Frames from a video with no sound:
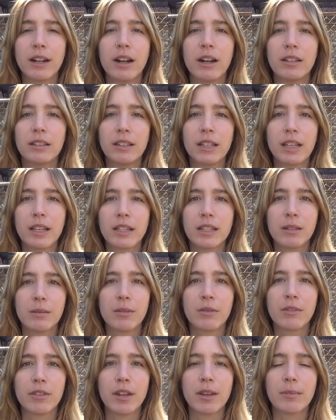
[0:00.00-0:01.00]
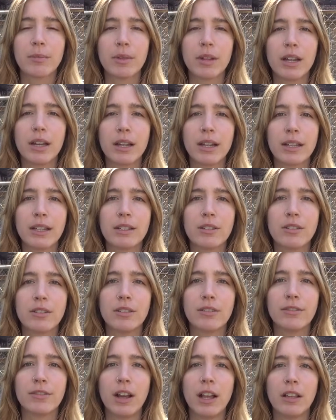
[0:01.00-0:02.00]
I'll link some of them into
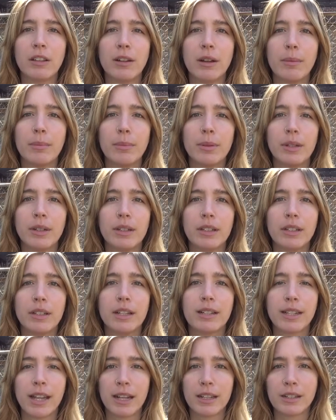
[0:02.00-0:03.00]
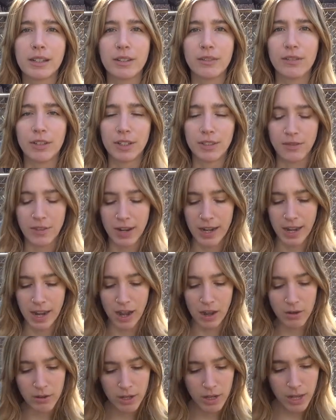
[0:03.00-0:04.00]
the follow-up text of this
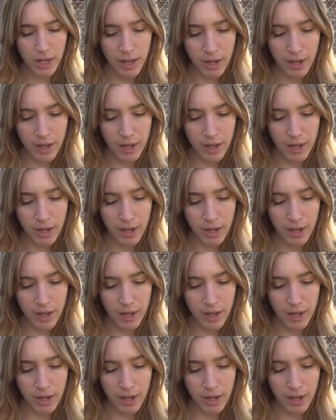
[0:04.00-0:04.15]
video.